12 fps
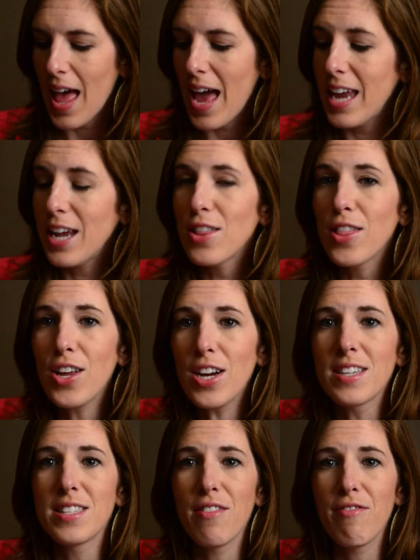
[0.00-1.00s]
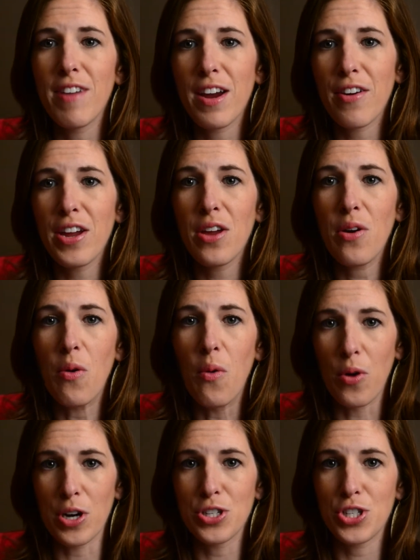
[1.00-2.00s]
and it looks very
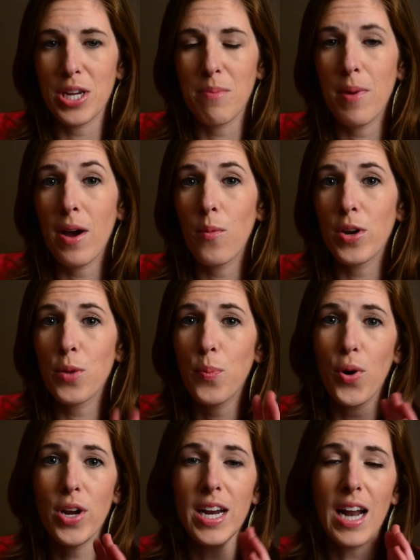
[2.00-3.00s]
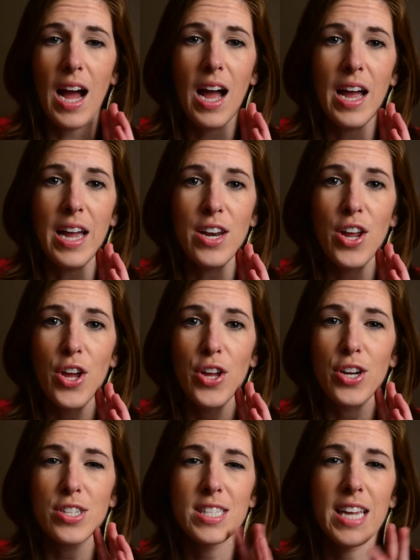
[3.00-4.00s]
orangey, but when you put it on
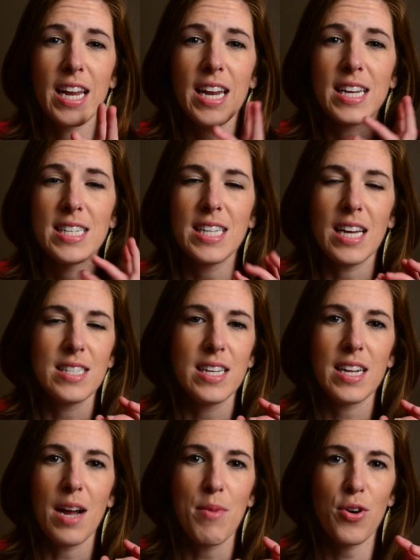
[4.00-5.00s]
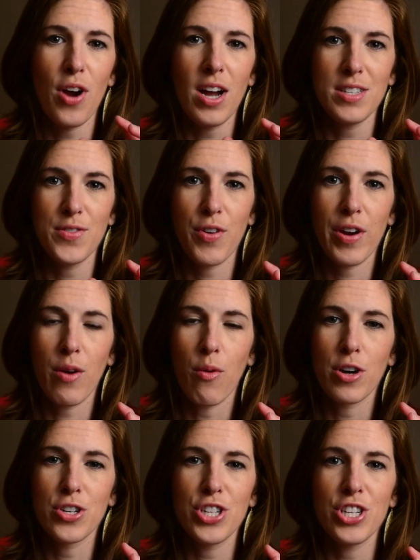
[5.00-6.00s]
your skin, it doesn't come across very
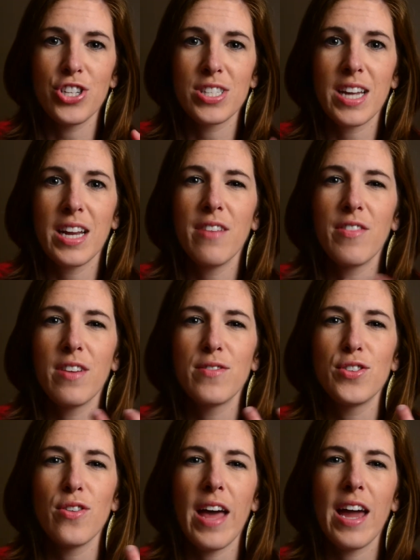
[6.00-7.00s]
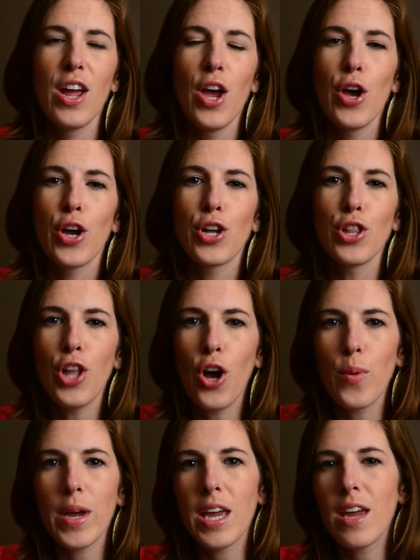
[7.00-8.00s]
orangey. It just kind of gives you that
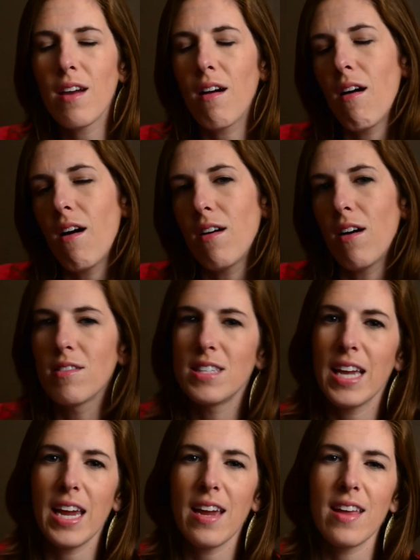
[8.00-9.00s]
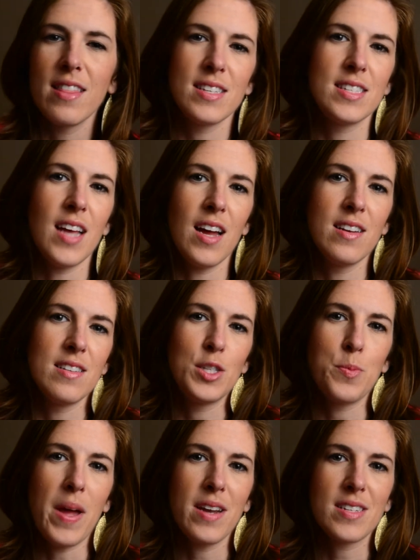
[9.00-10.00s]
glowy, all day in the sun
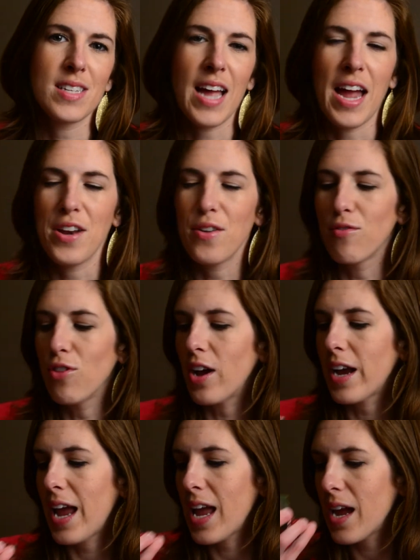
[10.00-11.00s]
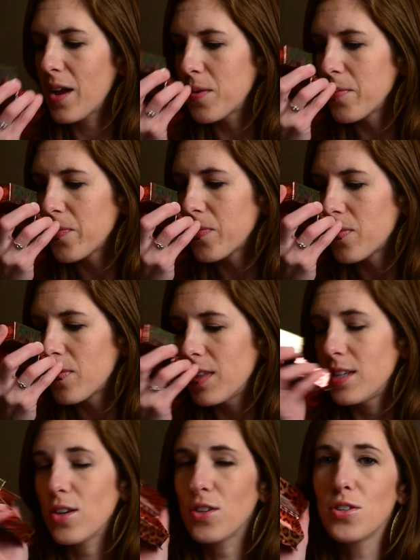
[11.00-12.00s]
spent kind of look. And
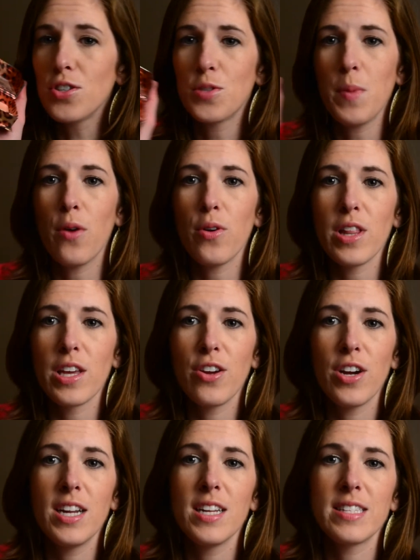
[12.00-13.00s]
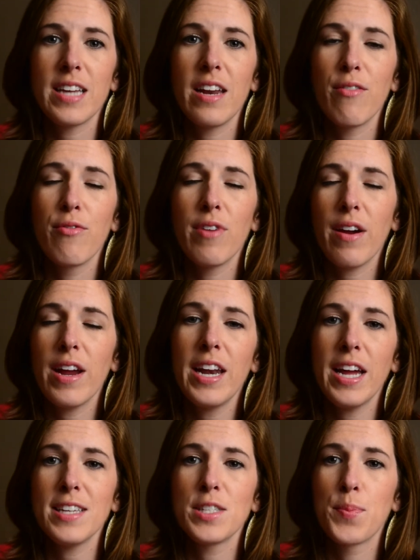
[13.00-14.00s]
these also smell really good. It's got a very nice